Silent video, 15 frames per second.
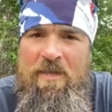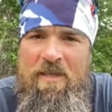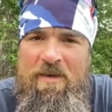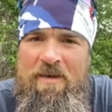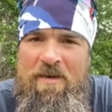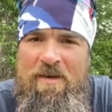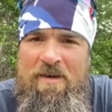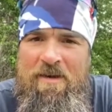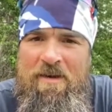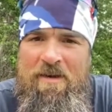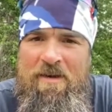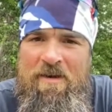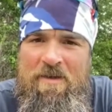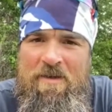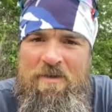again in
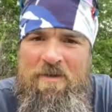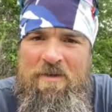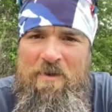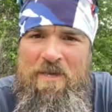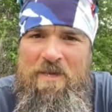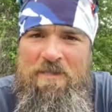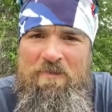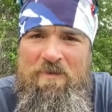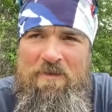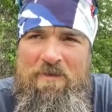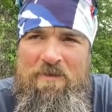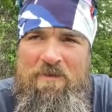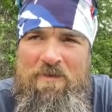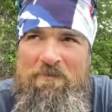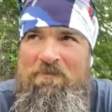another couple of weeks when
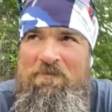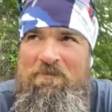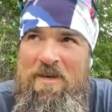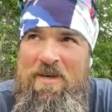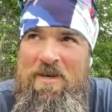I'm another